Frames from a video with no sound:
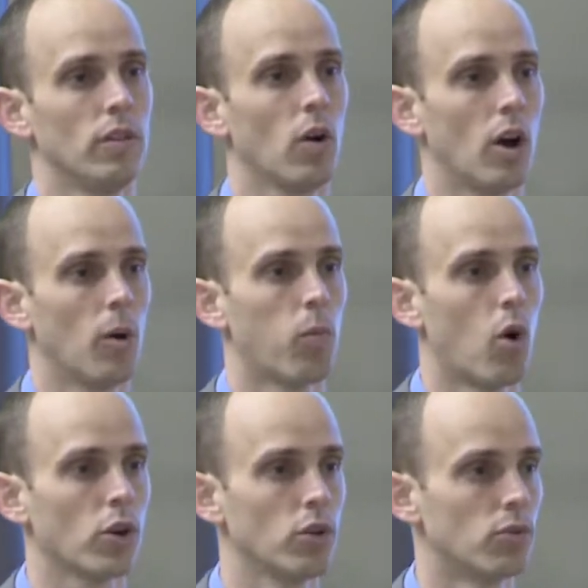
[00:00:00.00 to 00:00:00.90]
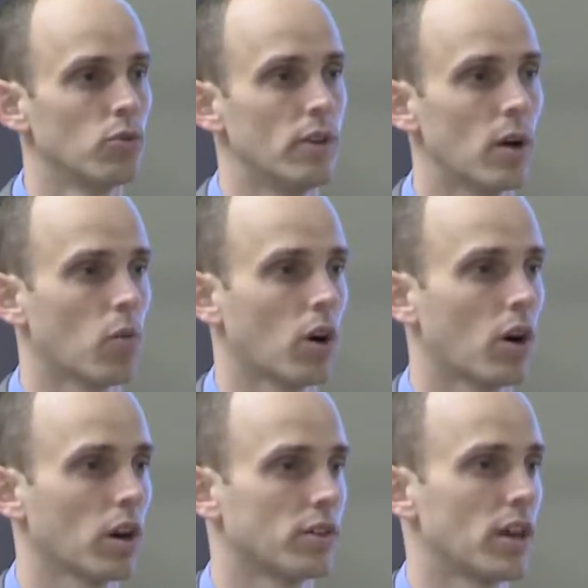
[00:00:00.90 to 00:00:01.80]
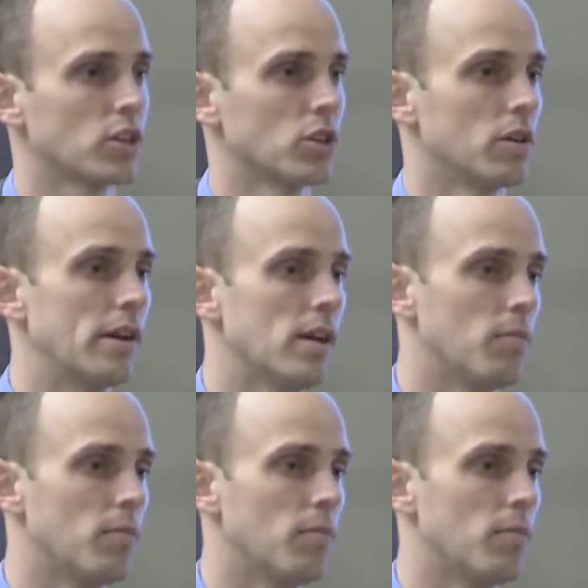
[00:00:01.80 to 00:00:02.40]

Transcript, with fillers: and they'll help walk you through network architecture,